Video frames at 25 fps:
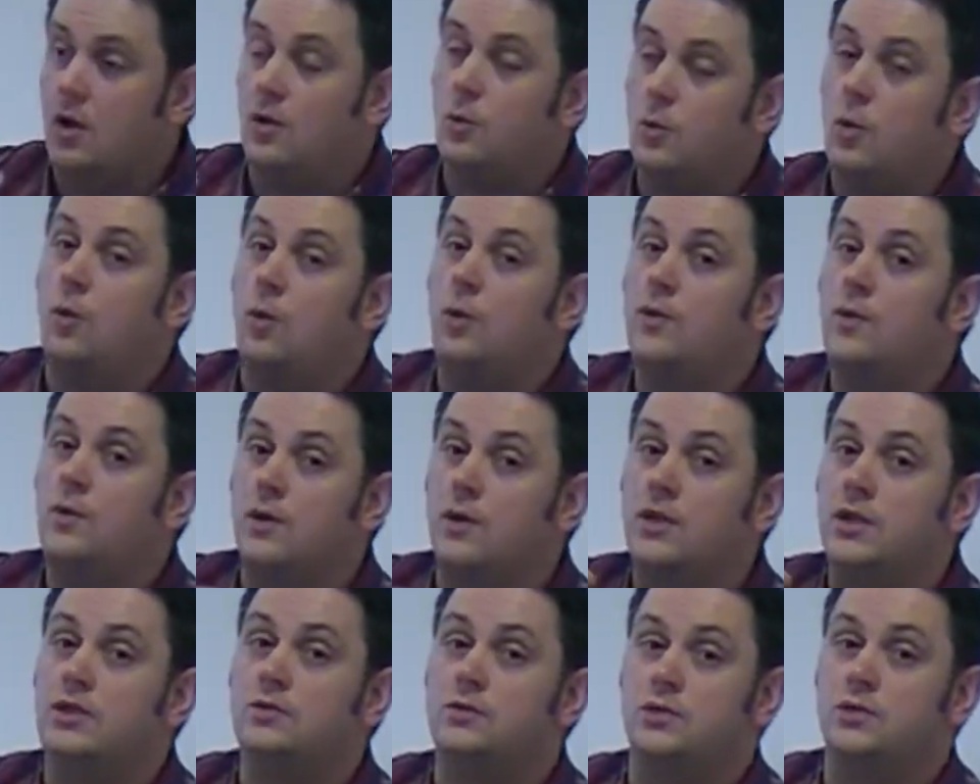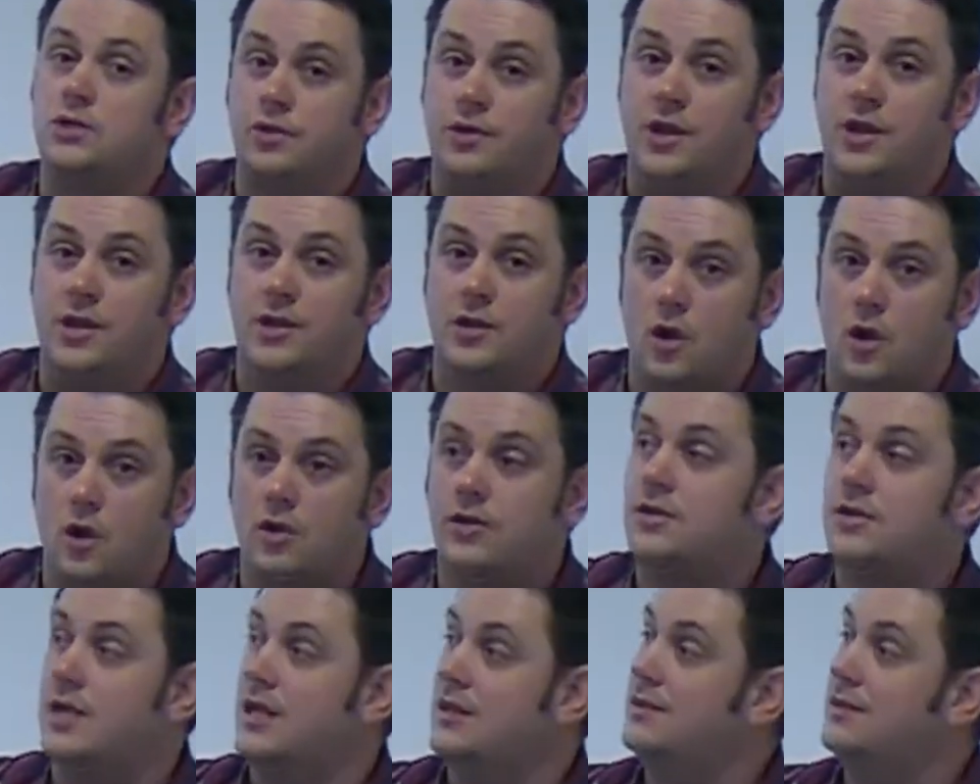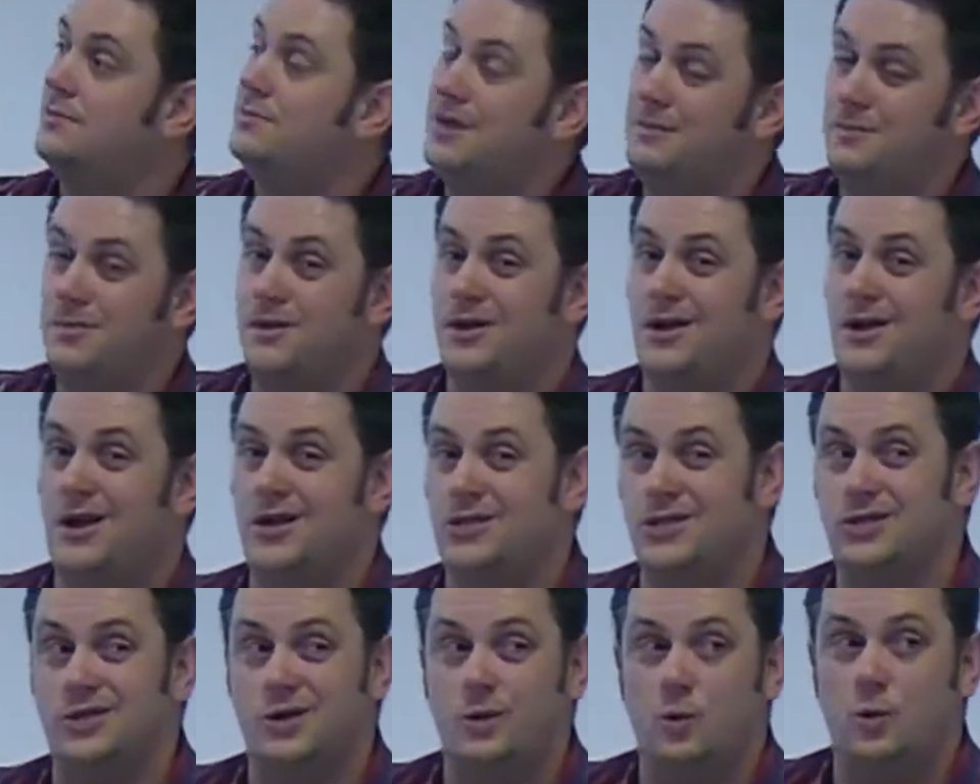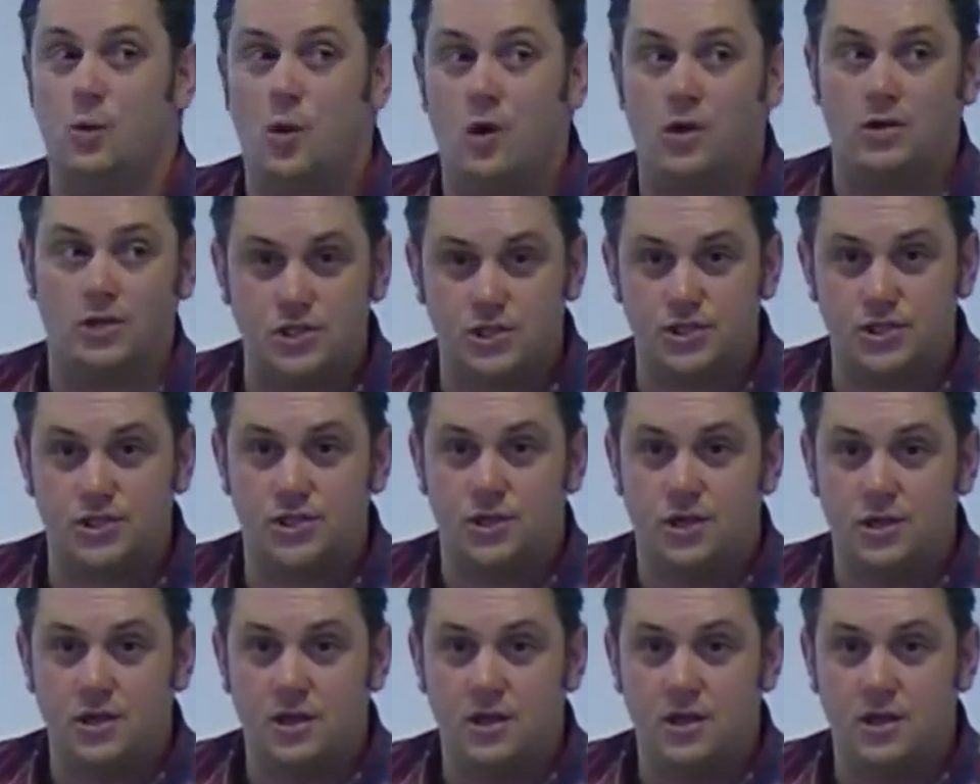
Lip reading: what we want to do is create content that people are actually going to watch.